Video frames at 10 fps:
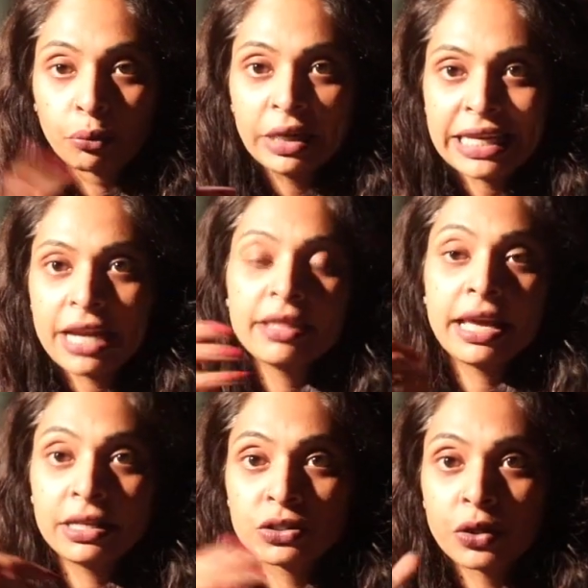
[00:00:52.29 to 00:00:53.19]
break out of
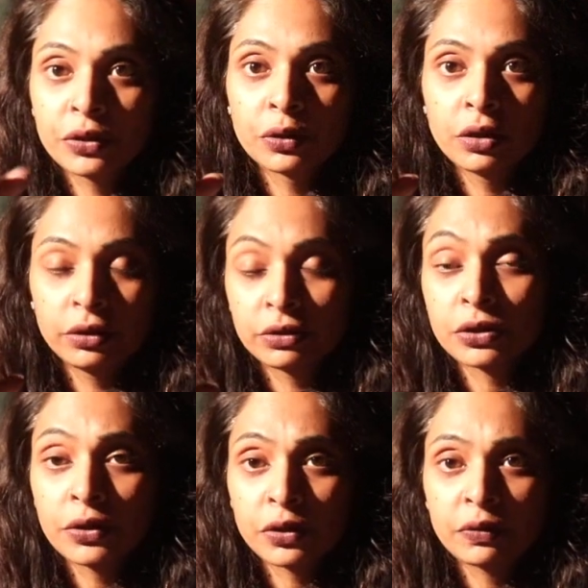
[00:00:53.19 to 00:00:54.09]
that and start
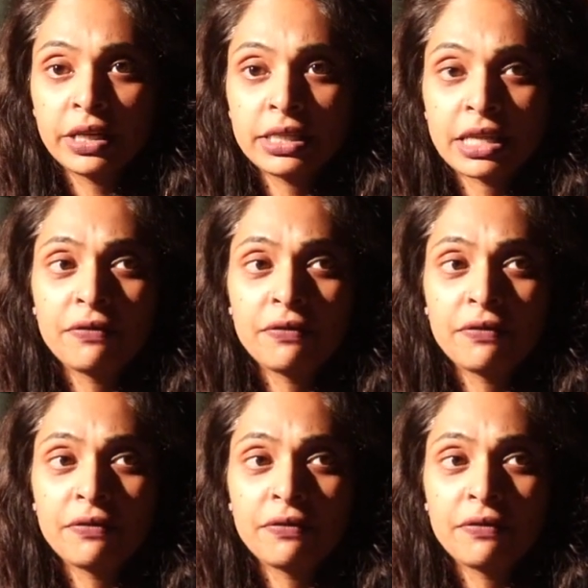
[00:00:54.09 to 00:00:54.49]
the race.